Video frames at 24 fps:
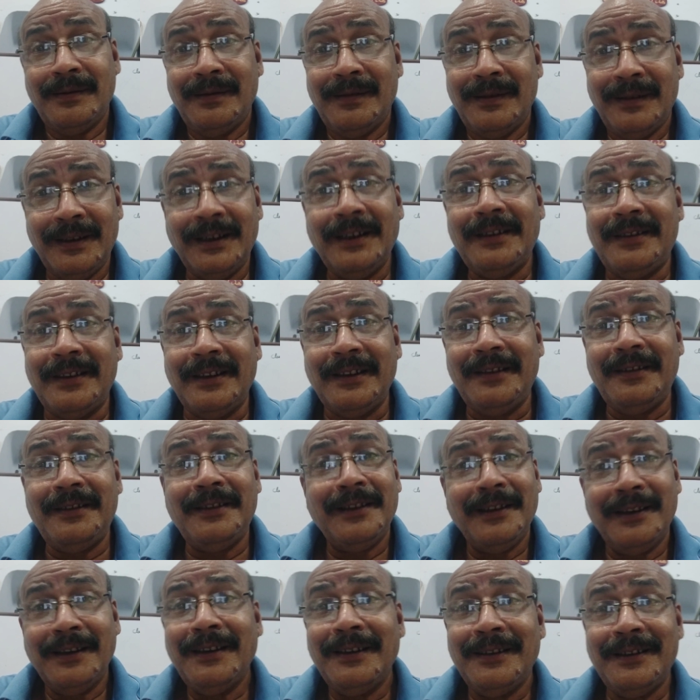This is
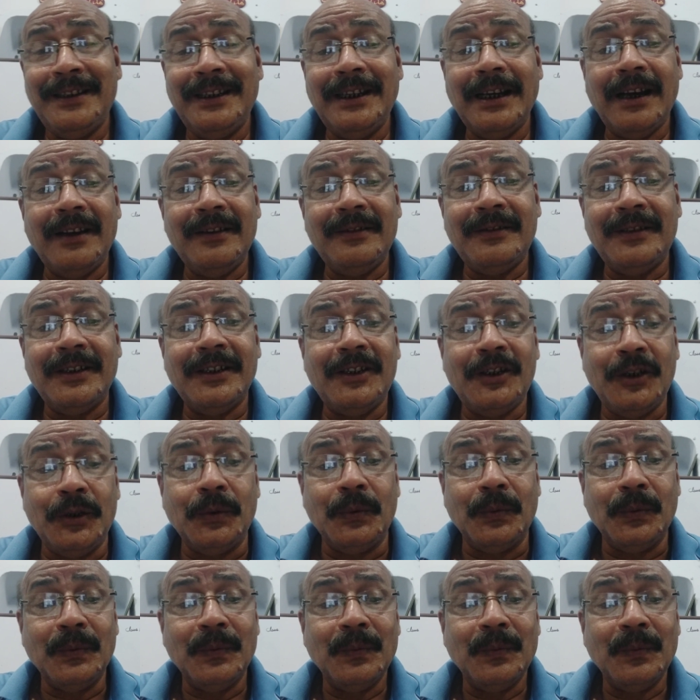the answer too.